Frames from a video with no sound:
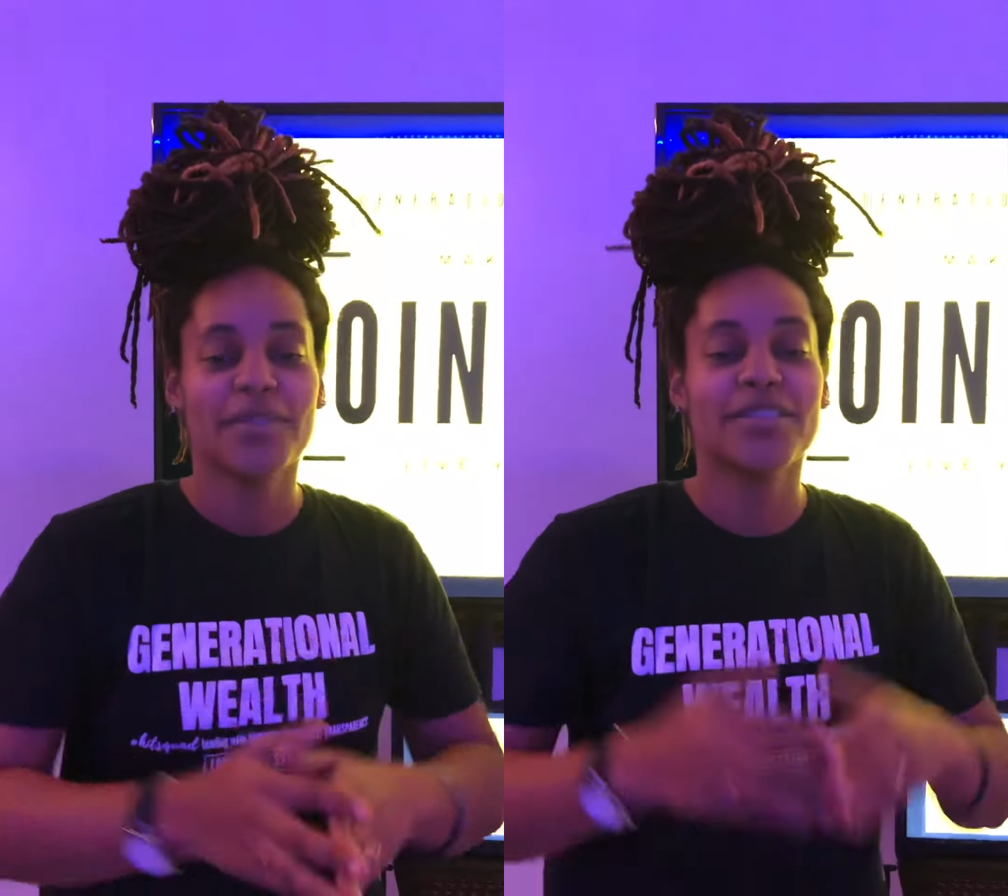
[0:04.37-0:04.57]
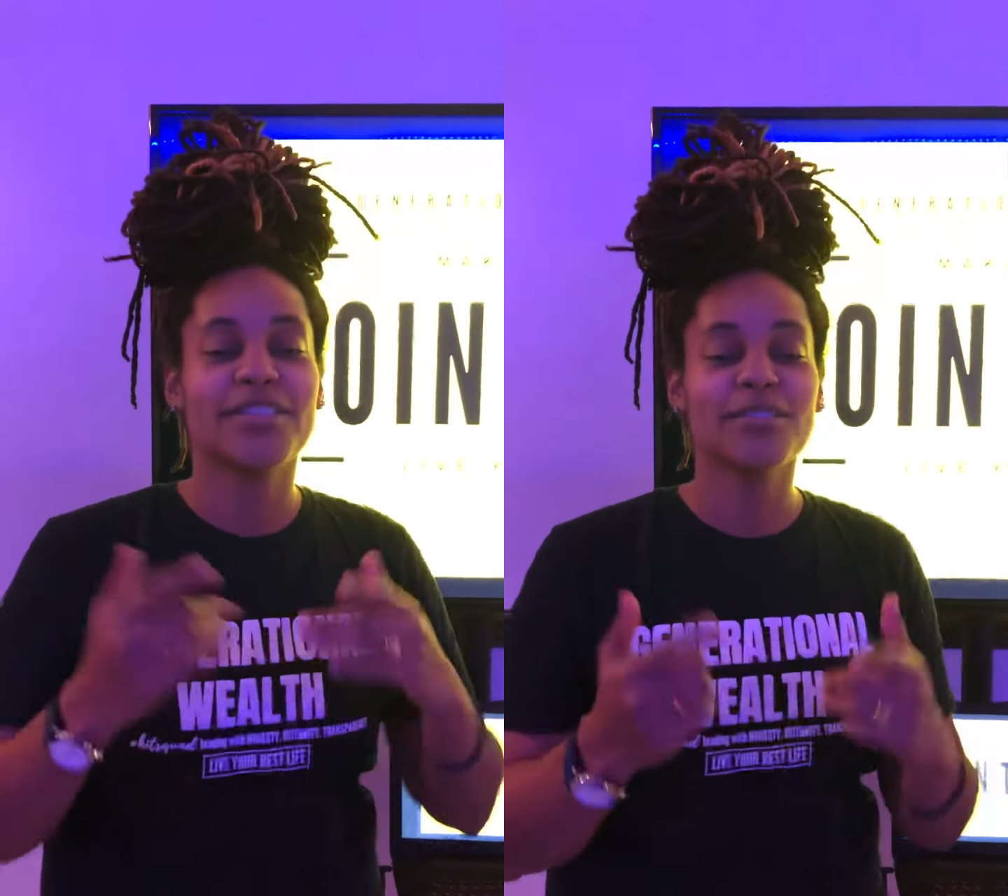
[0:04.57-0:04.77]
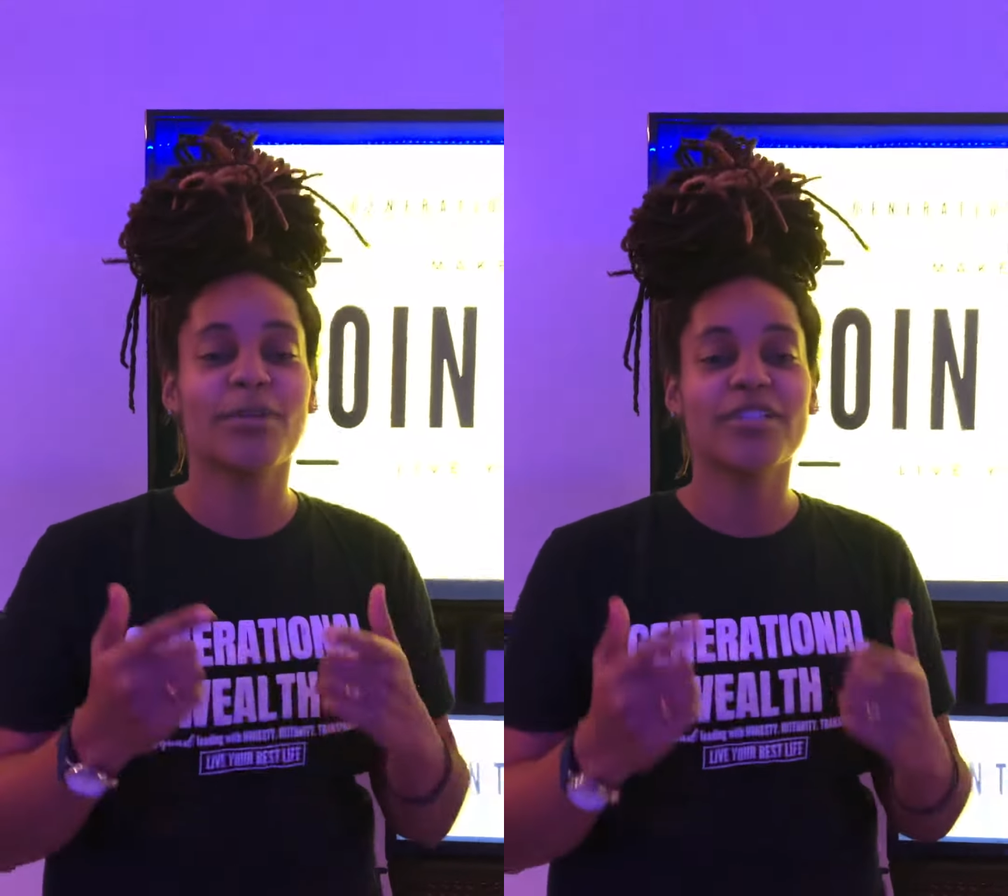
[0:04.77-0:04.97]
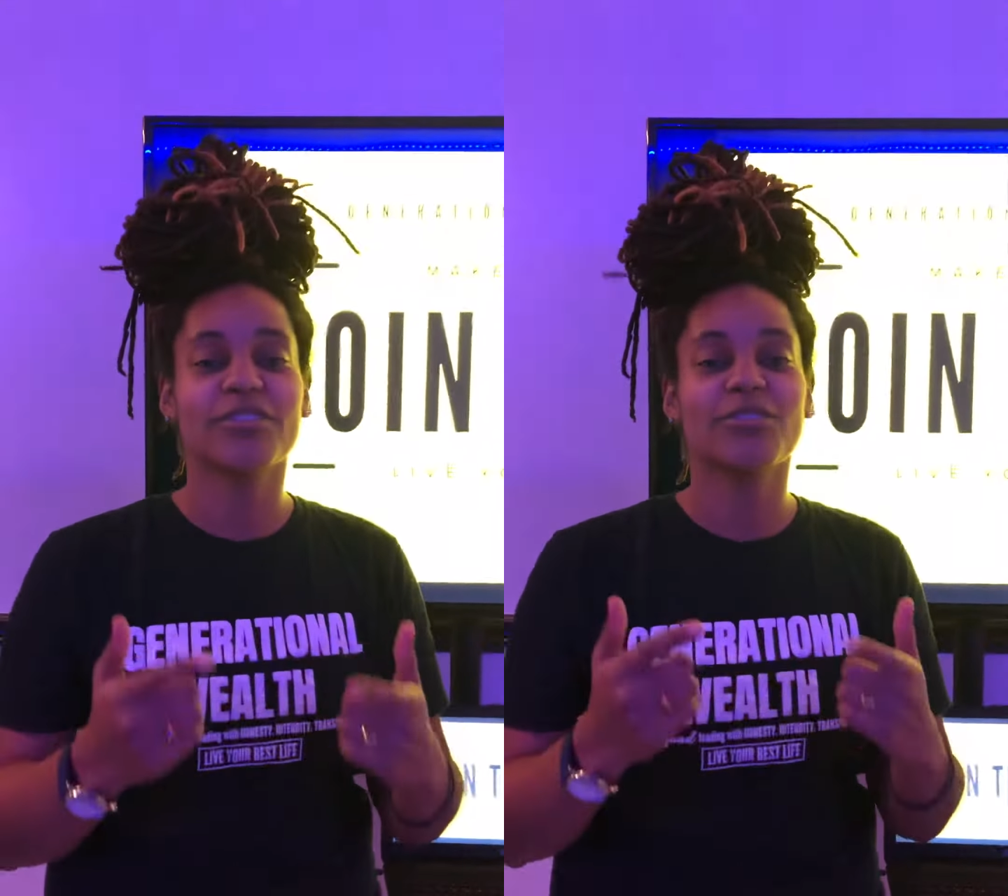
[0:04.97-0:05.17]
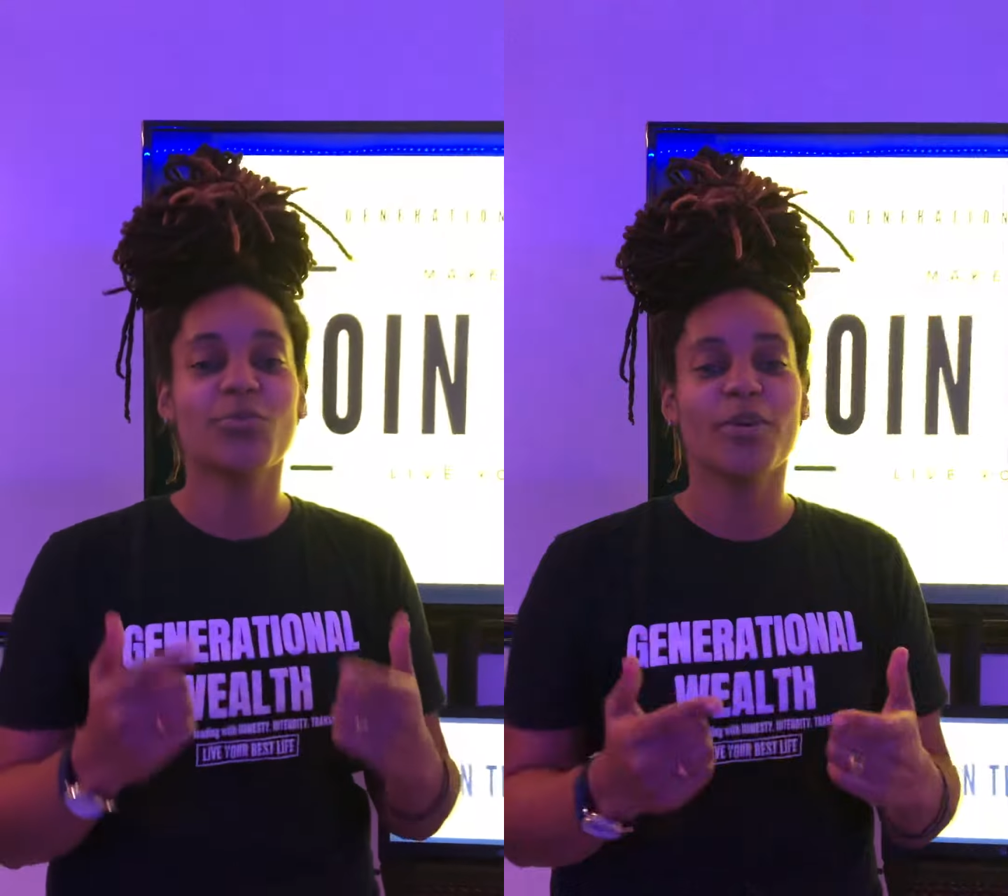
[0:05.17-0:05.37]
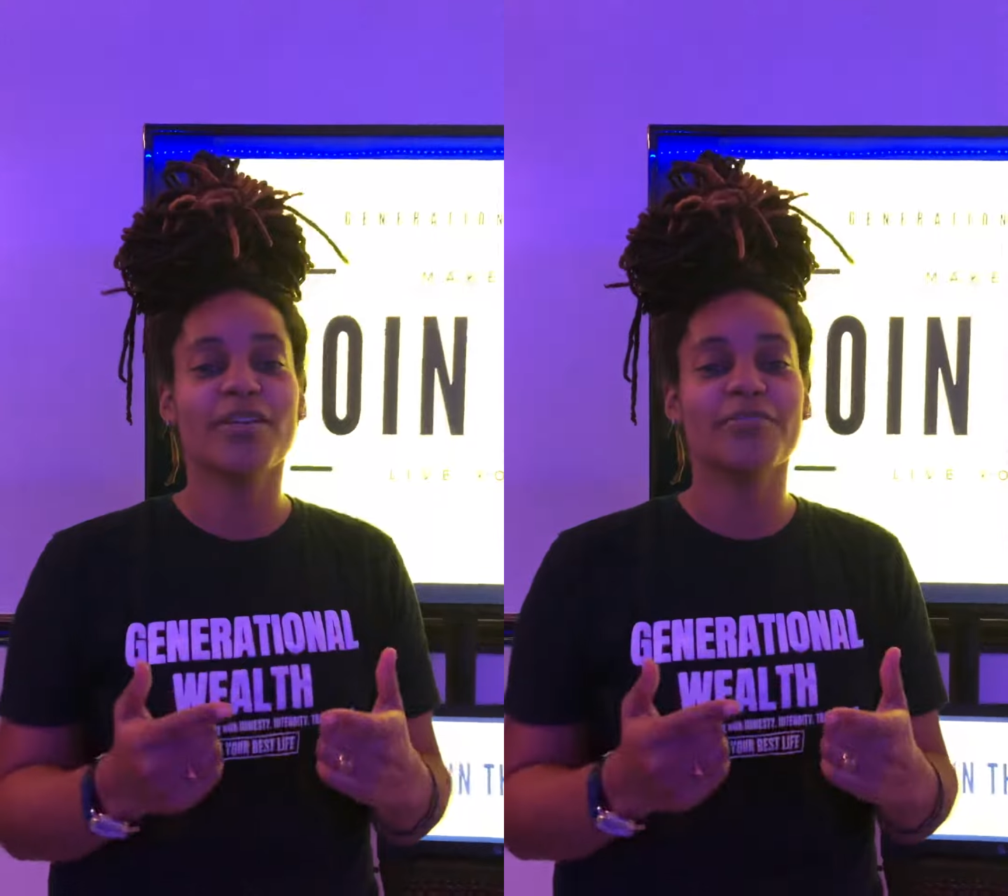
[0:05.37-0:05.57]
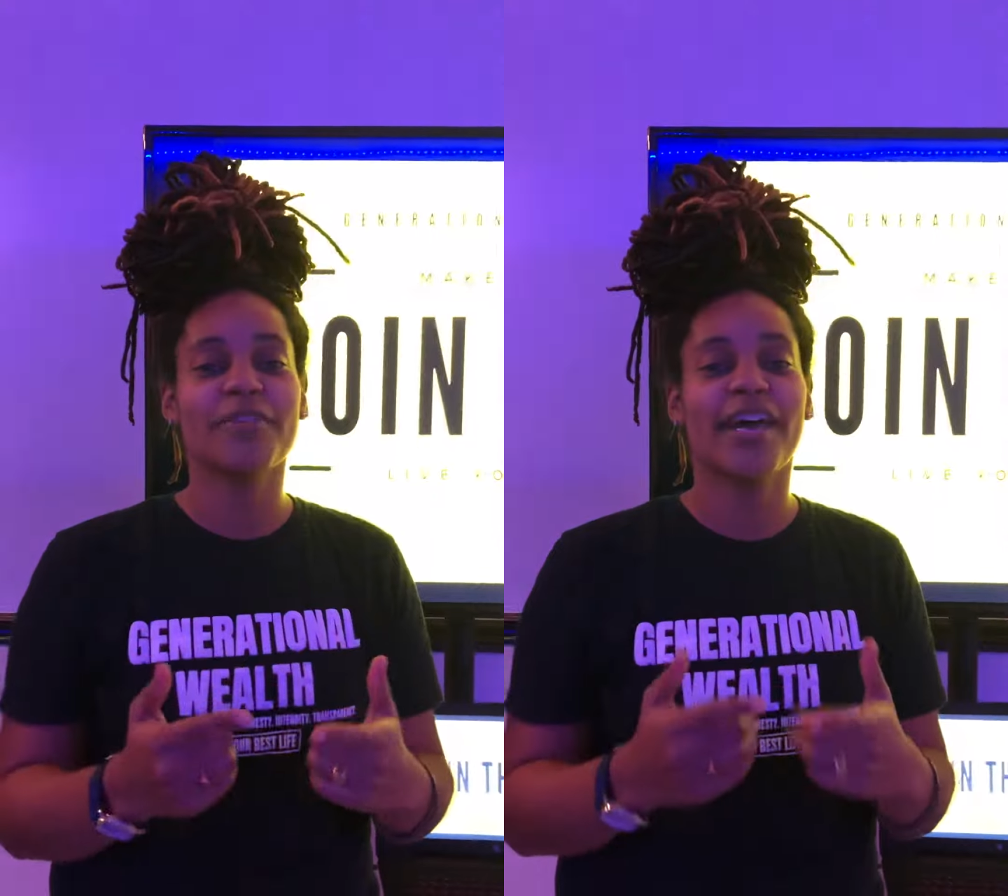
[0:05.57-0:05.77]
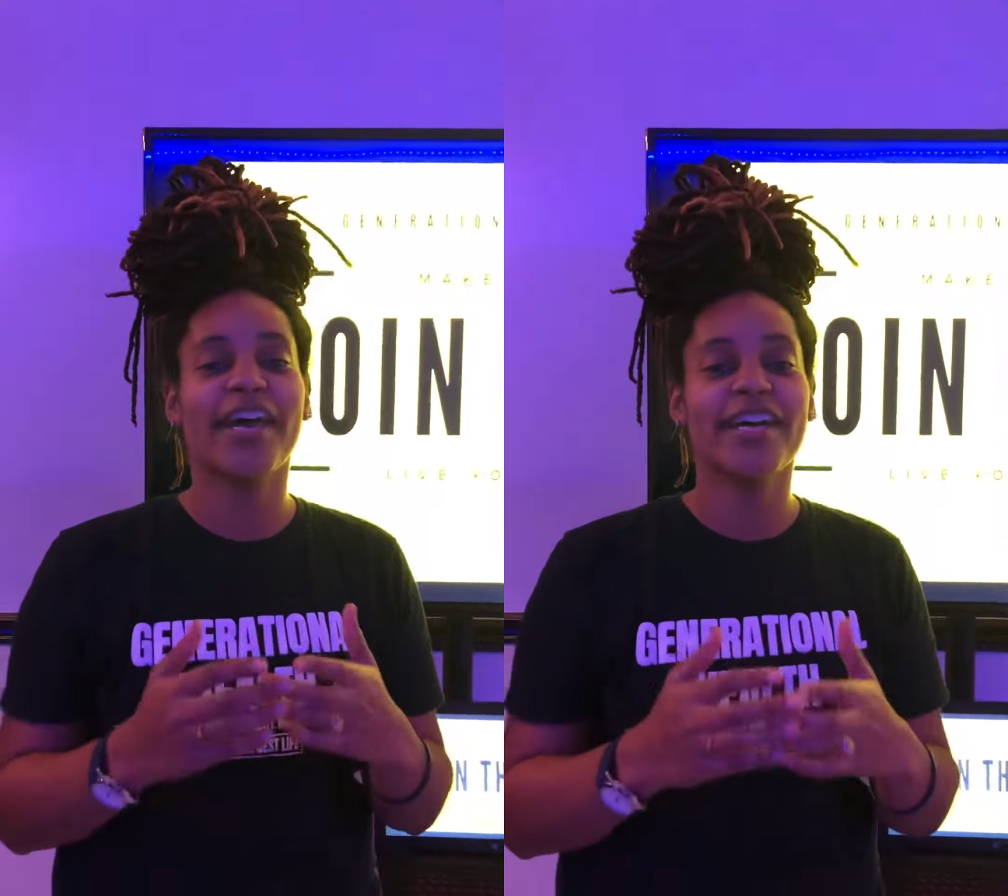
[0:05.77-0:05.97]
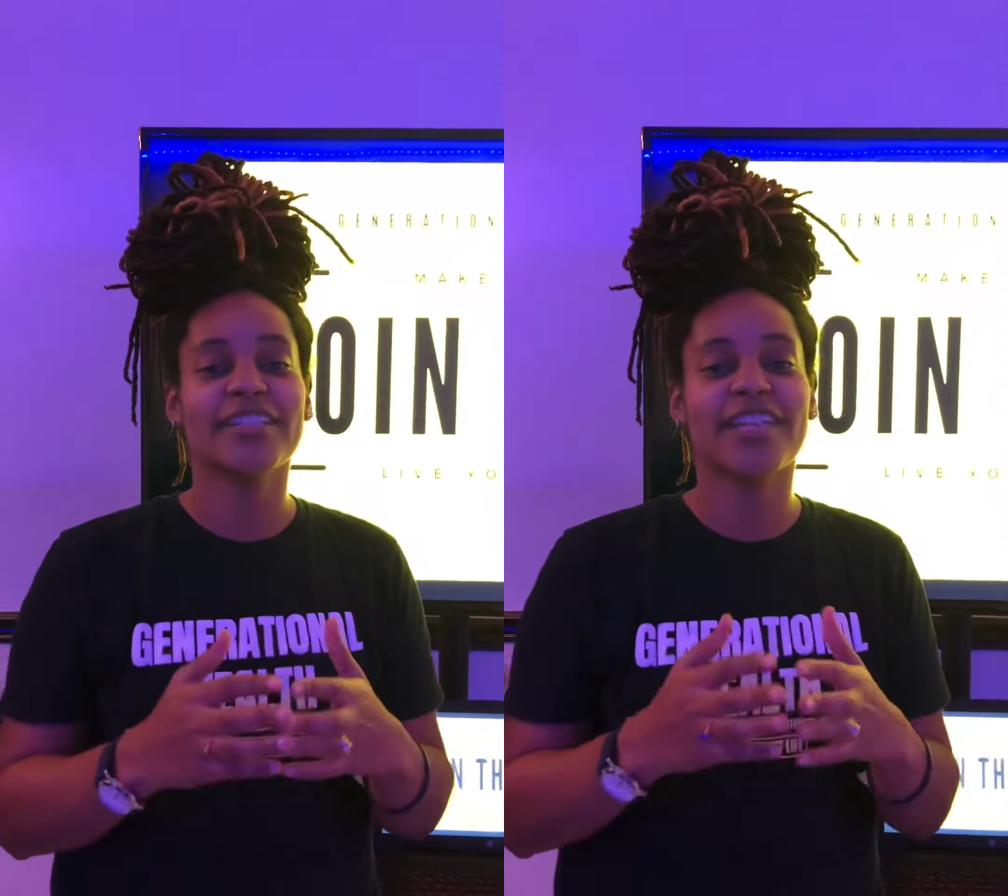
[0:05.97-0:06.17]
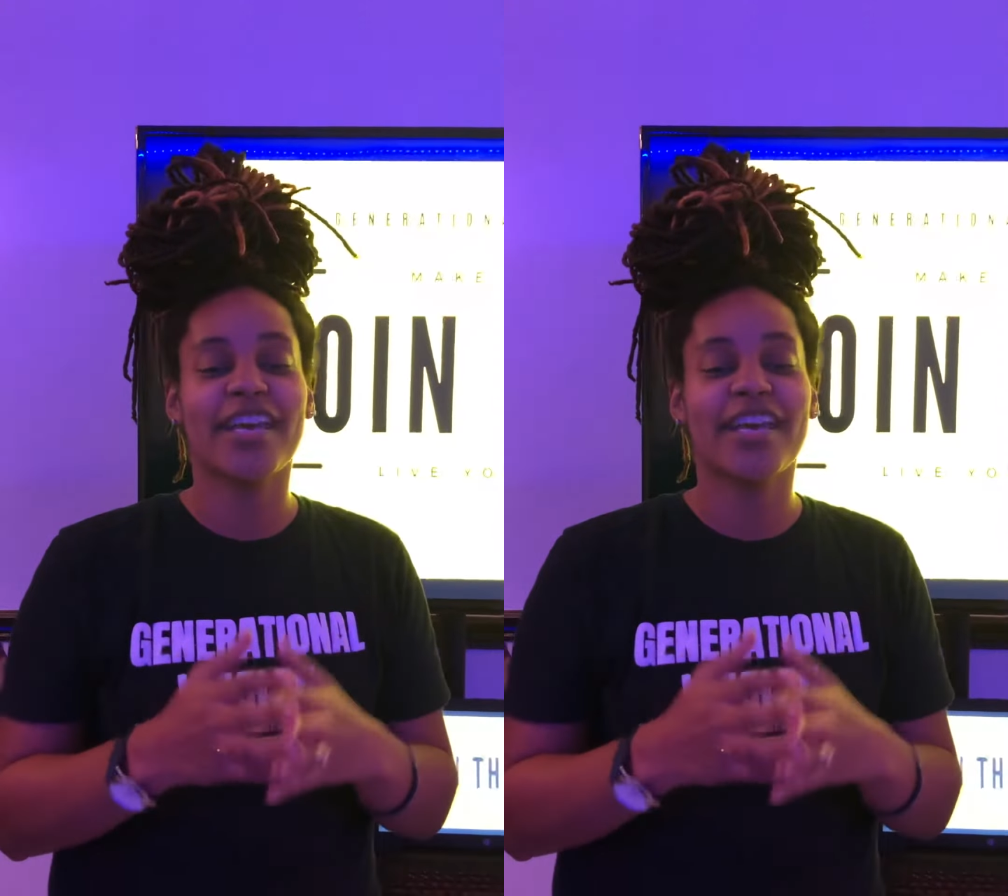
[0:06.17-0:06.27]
Generational wealth has